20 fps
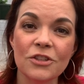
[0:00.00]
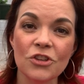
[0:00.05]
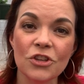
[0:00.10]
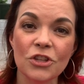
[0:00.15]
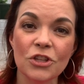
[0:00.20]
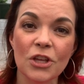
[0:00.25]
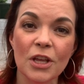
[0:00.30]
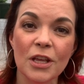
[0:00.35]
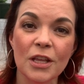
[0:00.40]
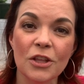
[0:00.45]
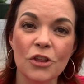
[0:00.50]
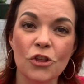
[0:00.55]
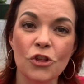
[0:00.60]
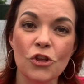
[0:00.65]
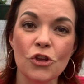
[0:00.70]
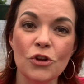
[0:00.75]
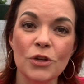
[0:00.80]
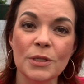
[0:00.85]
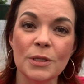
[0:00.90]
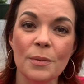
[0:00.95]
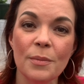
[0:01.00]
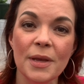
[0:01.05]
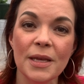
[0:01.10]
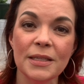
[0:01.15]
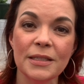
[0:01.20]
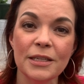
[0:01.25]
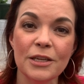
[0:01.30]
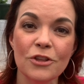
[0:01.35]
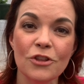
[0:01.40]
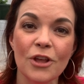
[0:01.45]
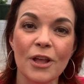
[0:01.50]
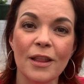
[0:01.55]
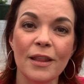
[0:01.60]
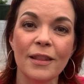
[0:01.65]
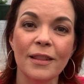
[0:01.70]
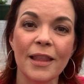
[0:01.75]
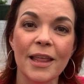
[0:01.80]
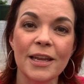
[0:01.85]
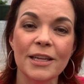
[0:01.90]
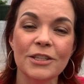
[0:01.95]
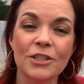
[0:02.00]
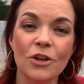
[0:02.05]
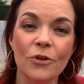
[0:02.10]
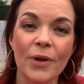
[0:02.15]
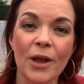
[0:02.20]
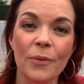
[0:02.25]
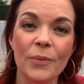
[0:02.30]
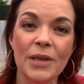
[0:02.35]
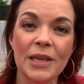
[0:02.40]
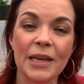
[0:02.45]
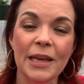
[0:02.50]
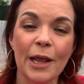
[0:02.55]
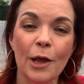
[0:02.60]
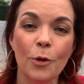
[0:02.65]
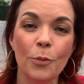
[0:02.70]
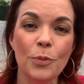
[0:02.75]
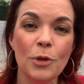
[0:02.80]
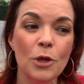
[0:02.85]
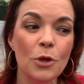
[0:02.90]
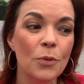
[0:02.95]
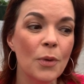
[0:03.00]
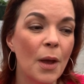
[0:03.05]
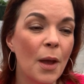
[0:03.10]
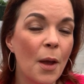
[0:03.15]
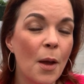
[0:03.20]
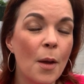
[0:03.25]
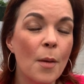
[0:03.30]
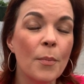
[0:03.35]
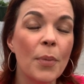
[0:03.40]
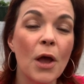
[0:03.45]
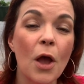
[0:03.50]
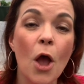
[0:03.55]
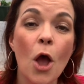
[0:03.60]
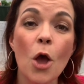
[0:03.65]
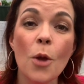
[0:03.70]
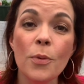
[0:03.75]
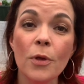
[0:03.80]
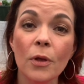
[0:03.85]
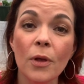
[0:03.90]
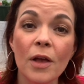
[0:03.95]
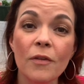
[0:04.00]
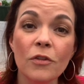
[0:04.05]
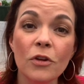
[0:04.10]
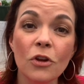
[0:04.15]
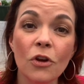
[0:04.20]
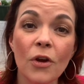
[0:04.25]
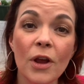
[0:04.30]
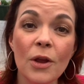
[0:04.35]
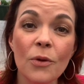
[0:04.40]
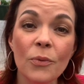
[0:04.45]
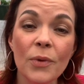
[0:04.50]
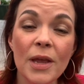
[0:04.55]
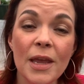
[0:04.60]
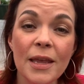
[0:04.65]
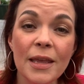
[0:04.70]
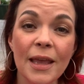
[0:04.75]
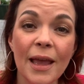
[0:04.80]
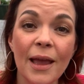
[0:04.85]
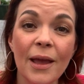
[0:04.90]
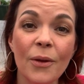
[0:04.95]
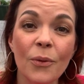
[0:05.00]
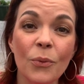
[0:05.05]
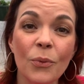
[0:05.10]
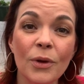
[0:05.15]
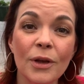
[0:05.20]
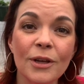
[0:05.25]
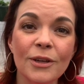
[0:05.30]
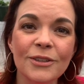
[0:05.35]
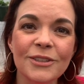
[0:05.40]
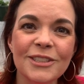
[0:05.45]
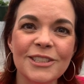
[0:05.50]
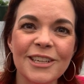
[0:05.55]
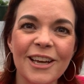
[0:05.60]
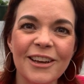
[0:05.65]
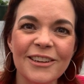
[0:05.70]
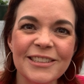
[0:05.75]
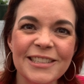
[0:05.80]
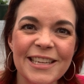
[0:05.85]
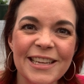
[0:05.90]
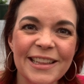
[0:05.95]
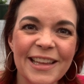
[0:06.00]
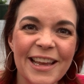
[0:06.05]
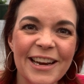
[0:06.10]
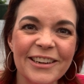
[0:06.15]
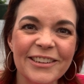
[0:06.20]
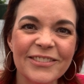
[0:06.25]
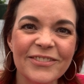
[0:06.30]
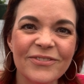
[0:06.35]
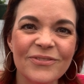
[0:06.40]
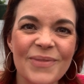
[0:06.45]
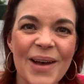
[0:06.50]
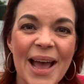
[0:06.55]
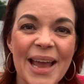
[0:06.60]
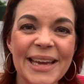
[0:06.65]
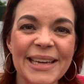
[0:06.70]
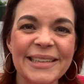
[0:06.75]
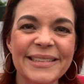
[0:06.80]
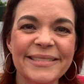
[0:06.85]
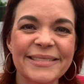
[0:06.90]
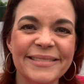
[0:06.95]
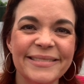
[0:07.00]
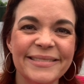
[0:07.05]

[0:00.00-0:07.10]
Just shoot us a message and let us know how we can help you. But hope y'all having a great week, and we'll talk to you later. Bye.